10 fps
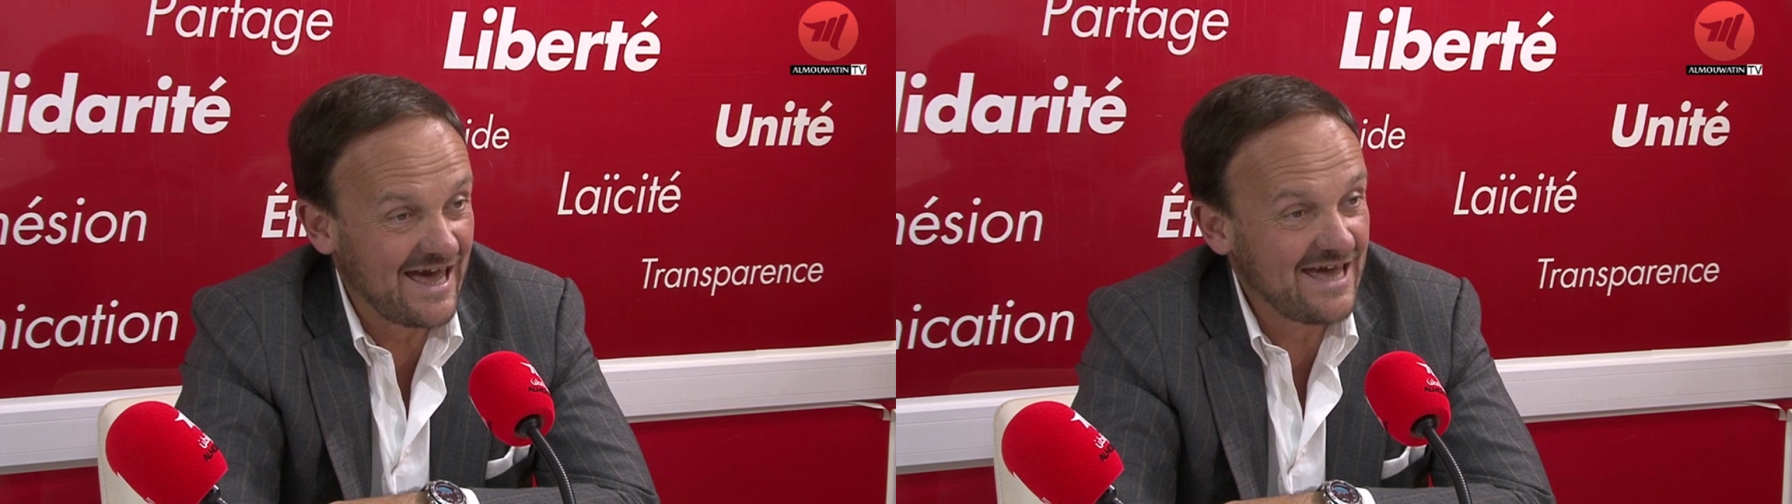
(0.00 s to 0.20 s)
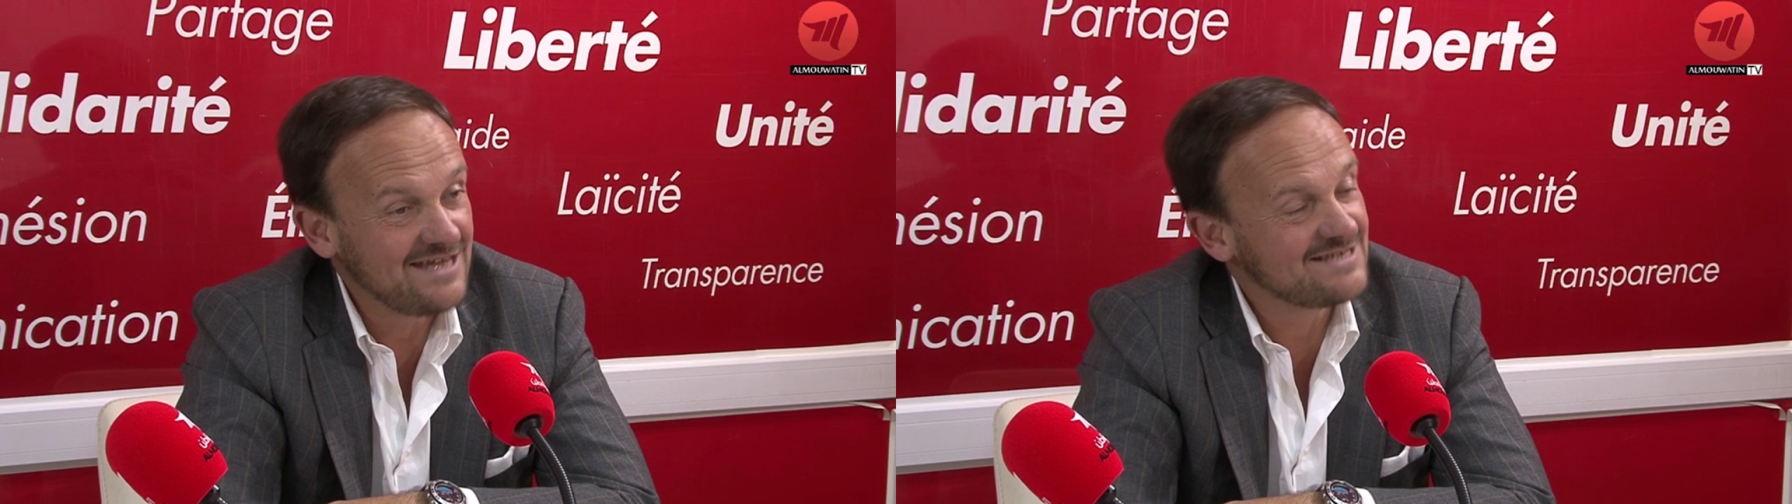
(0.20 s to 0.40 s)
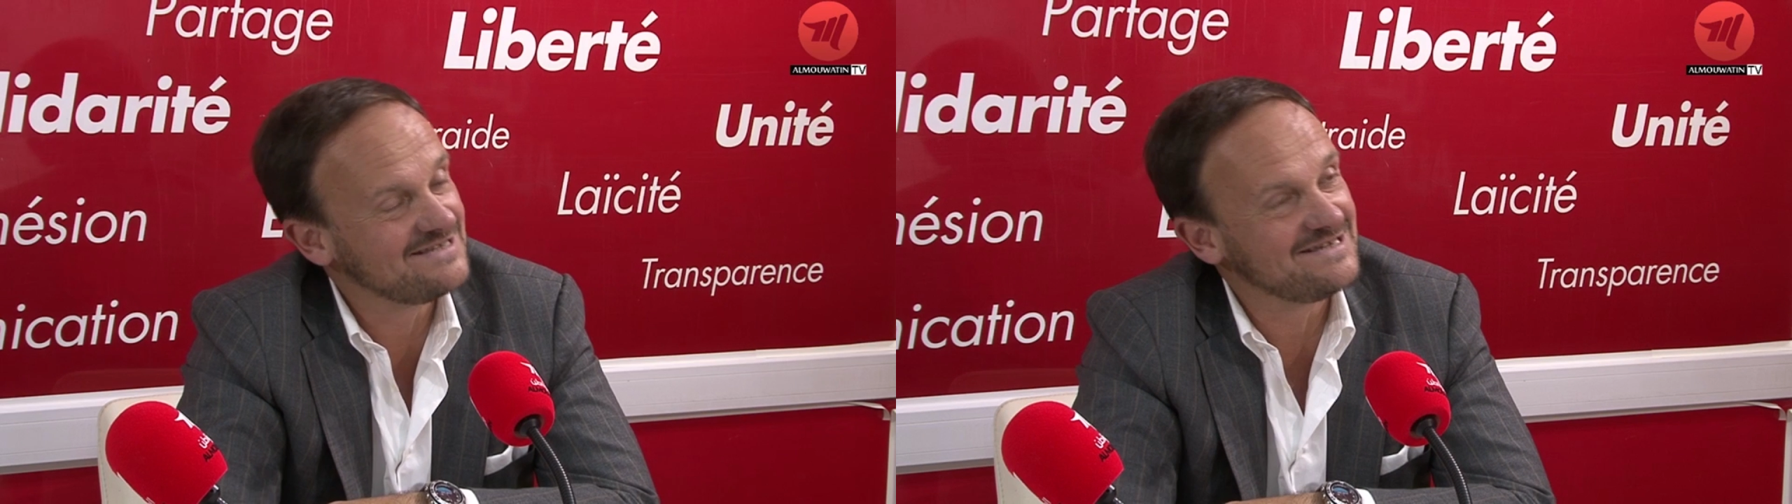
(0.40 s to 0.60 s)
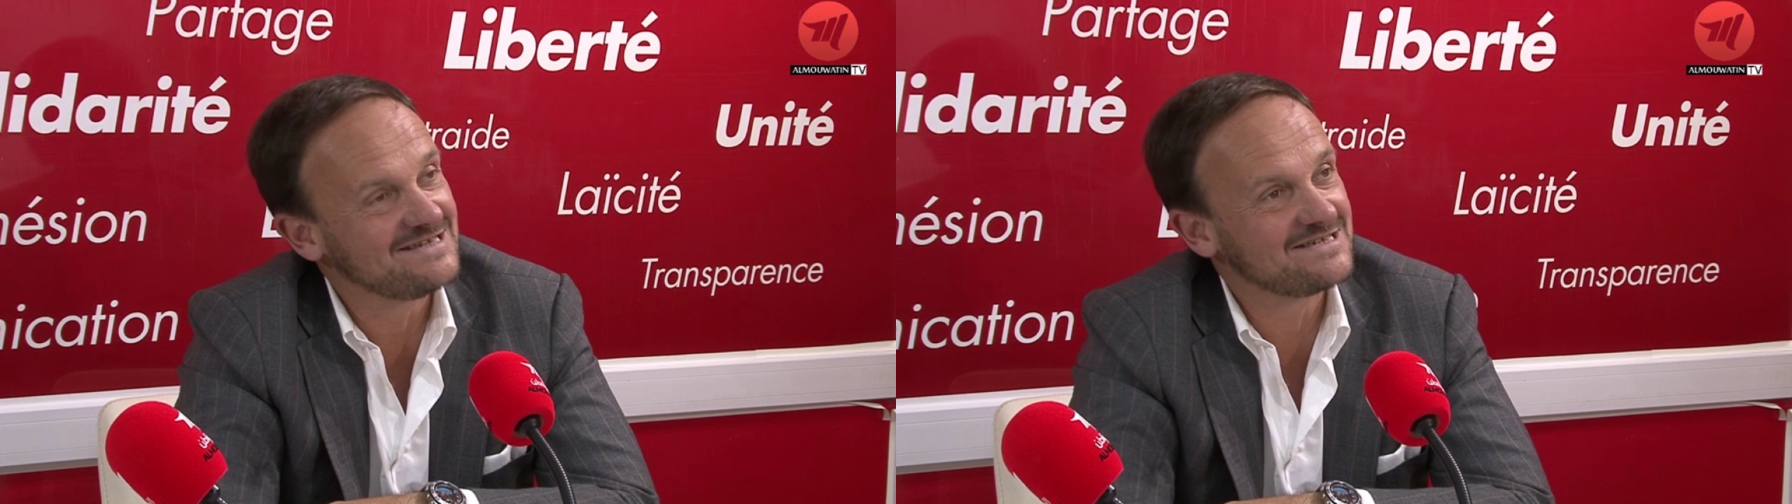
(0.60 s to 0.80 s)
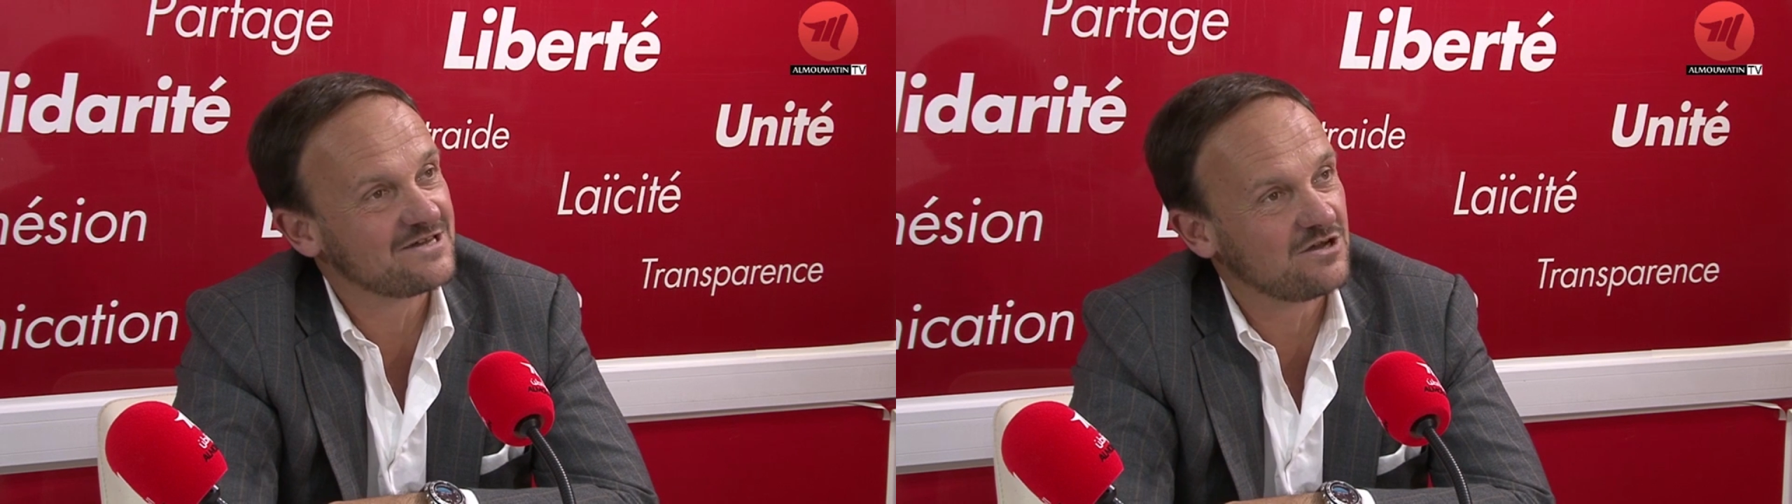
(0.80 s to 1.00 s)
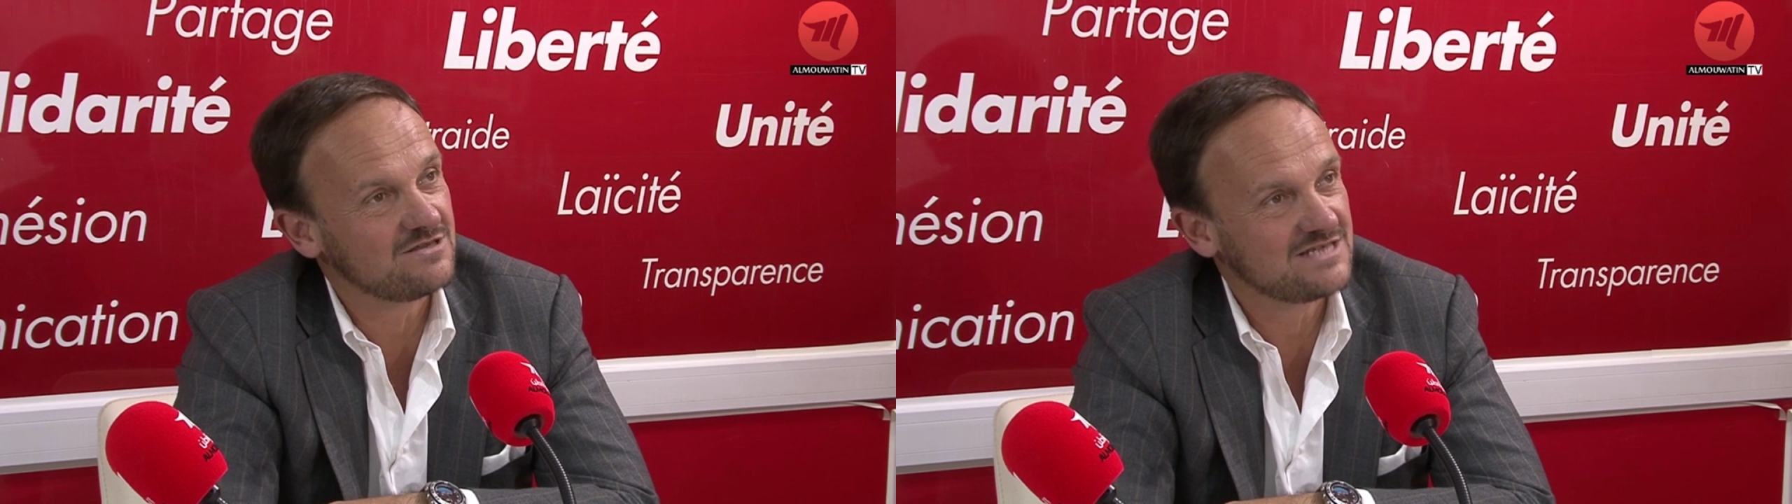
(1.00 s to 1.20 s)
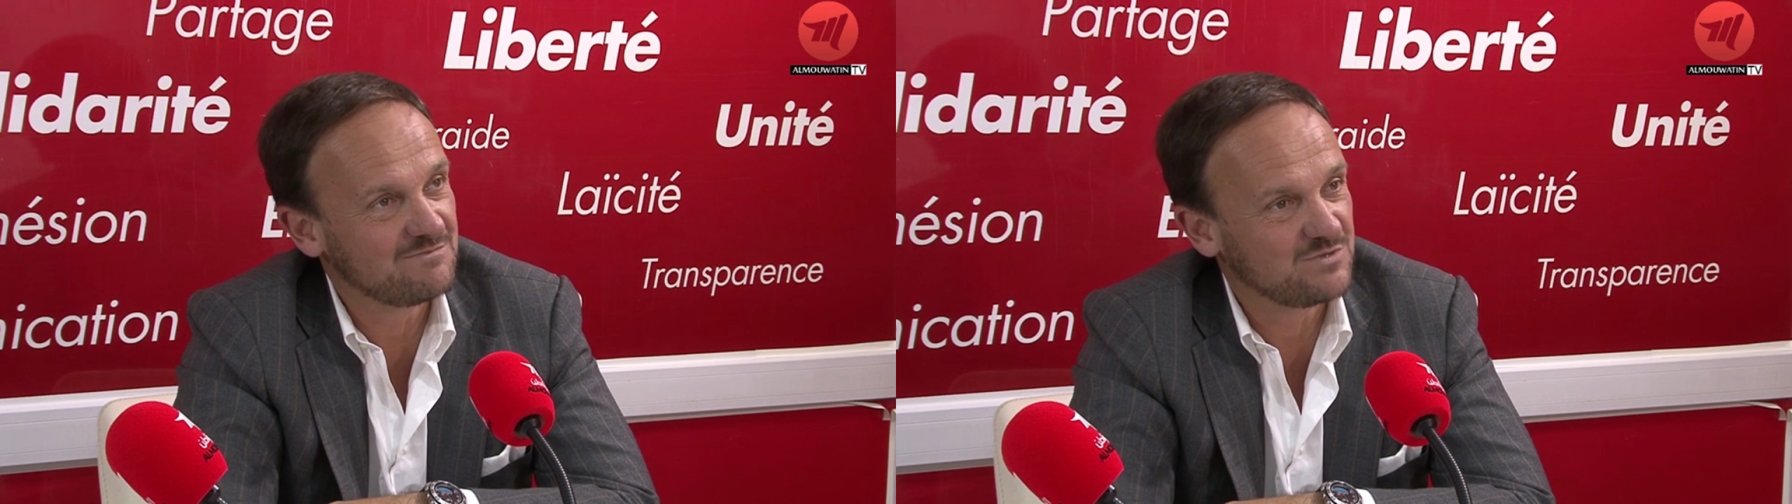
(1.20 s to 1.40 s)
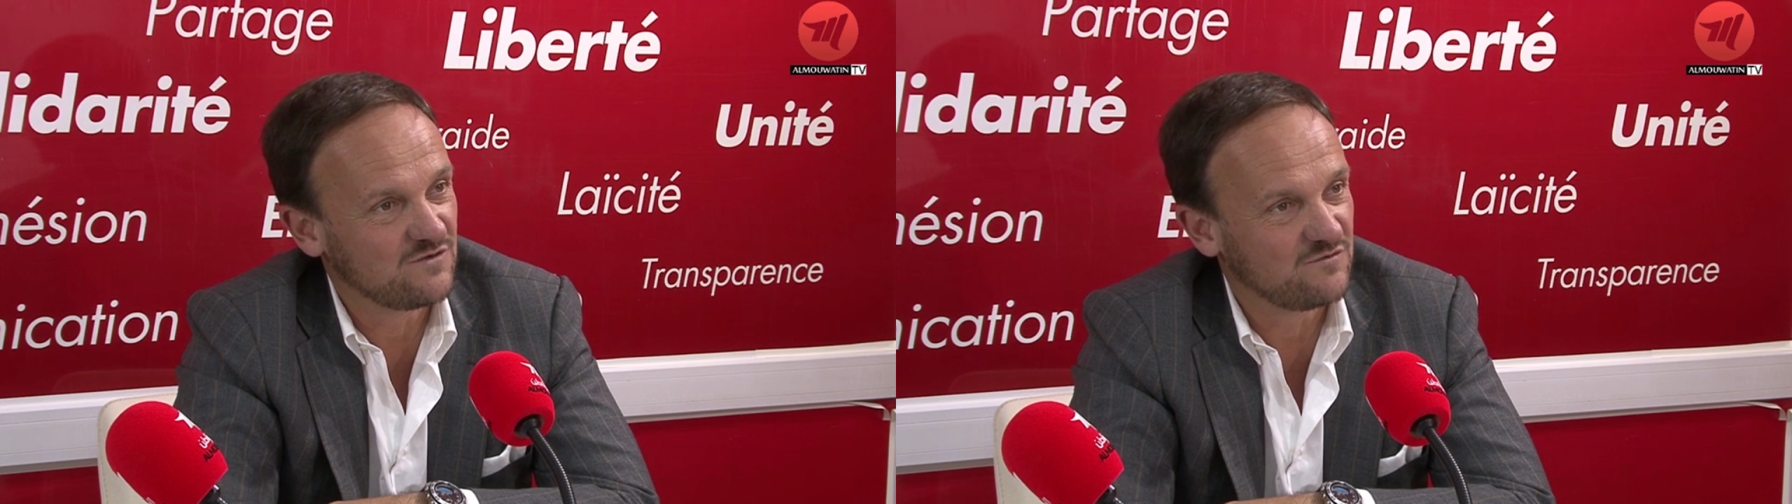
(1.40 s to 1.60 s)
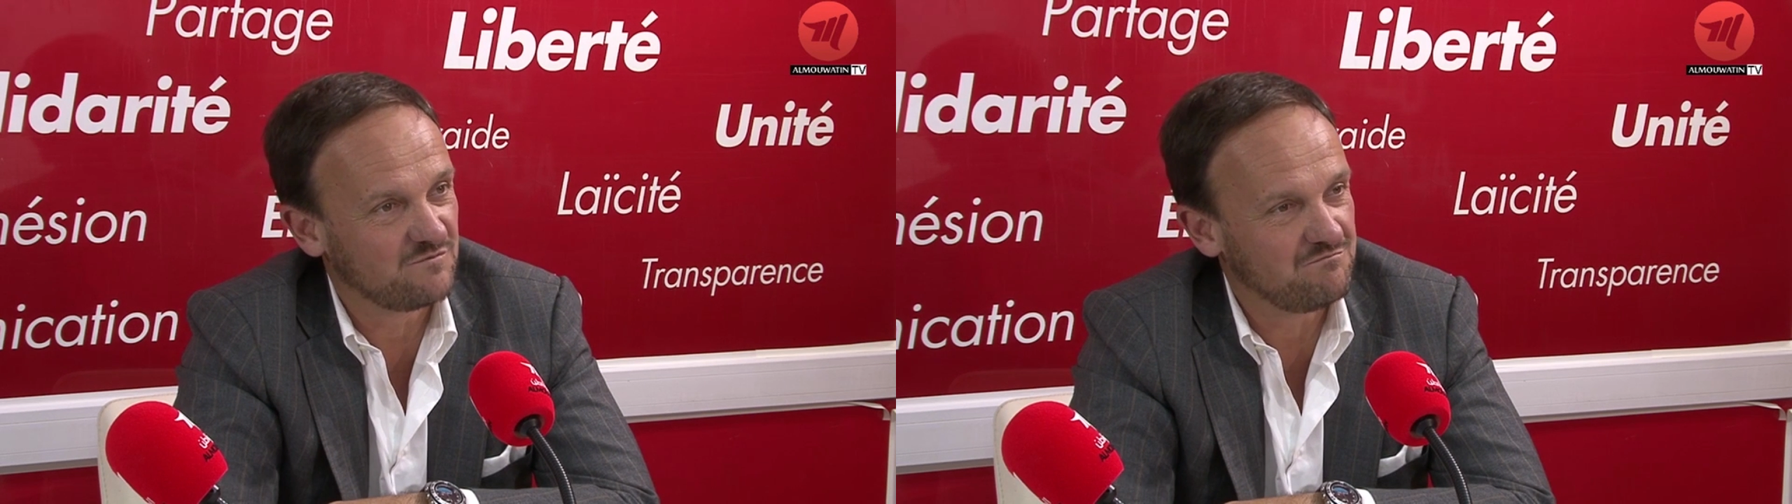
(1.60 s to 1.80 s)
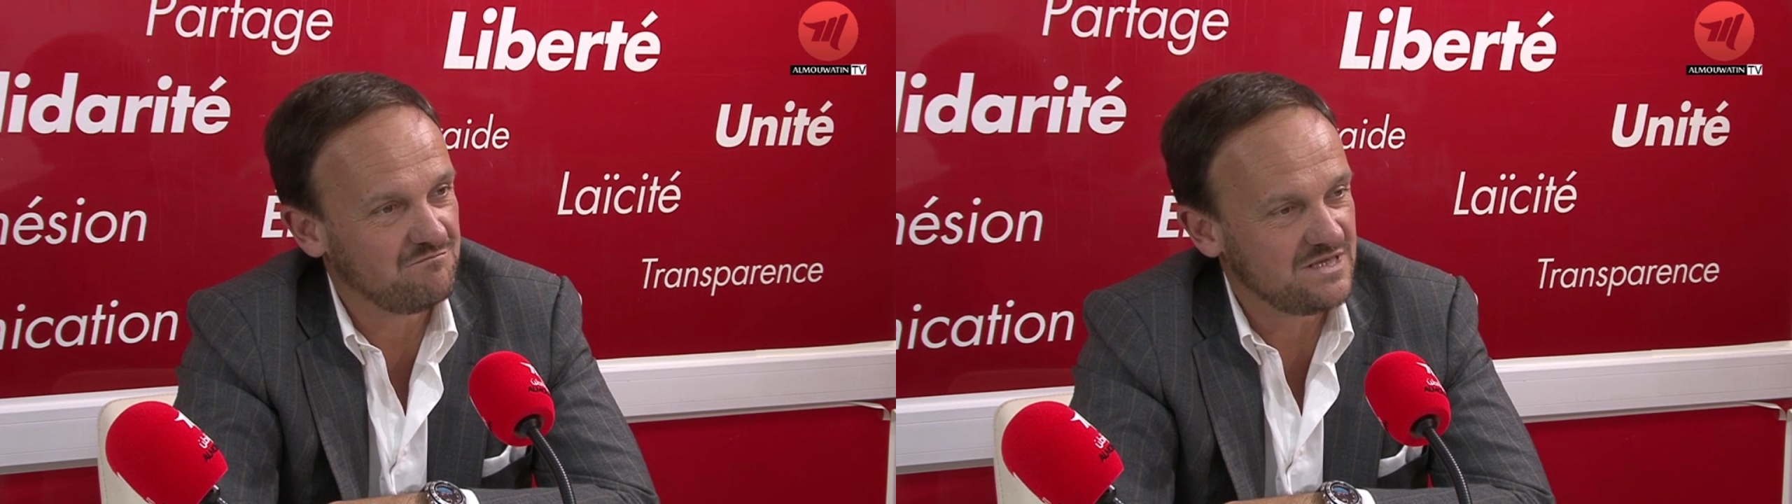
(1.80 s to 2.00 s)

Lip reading: hate this concept of